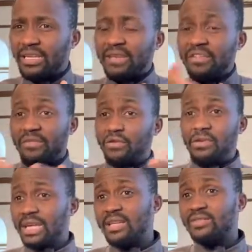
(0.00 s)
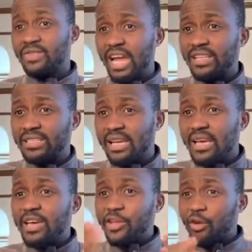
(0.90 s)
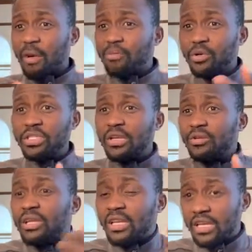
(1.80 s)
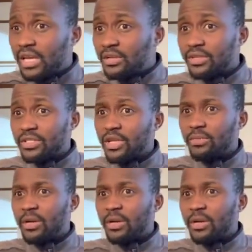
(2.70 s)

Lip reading: Even if you don't get it right, your approach alone can get you the job.